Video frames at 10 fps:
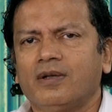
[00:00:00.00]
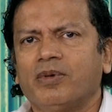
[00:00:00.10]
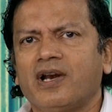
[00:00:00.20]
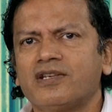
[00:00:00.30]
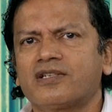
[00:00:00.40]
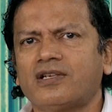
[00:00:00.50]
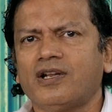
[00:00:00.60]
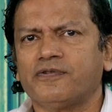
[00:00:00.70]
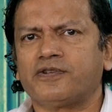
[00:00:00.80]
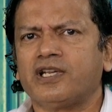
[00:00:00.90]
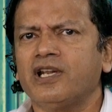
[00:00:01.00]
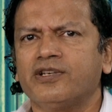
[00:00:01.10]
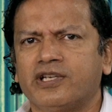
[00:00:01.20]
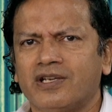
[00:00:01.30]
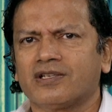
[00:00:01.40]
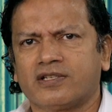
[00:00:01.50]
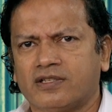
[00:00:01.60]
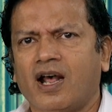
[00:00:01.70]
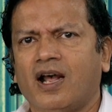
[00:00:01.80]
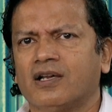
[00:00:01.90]
but instead of seeing Jesus
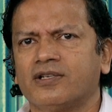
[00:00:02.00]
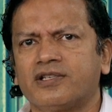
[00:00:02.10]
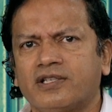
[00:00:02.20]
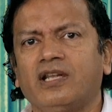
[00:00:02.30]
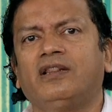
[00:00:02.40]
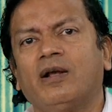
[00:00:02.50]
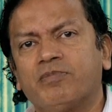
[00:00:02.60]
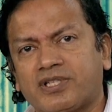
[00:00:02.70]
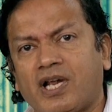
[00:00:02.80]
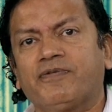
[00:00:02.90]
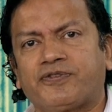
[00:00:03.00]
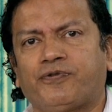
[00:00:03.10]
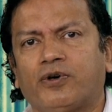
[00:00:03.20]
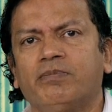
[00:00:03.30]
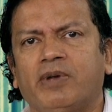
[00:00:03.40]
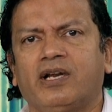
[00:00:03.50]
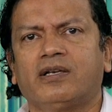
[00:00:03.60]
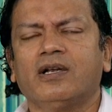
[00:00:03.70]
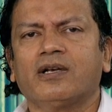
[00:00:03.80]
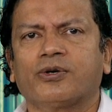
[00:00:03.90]
there, to see themselves for a
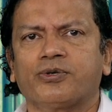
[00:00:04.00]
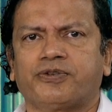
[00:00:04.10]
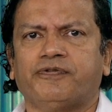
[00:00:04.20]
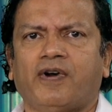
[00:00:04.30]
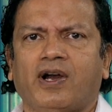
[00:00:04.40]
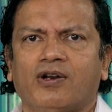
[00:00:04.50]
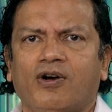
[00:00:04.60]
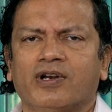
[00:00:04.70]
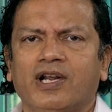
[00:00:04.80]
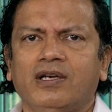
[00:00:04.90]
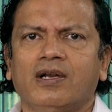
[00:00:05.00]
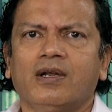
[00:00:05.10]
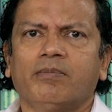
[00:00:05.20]
minute crucified on it,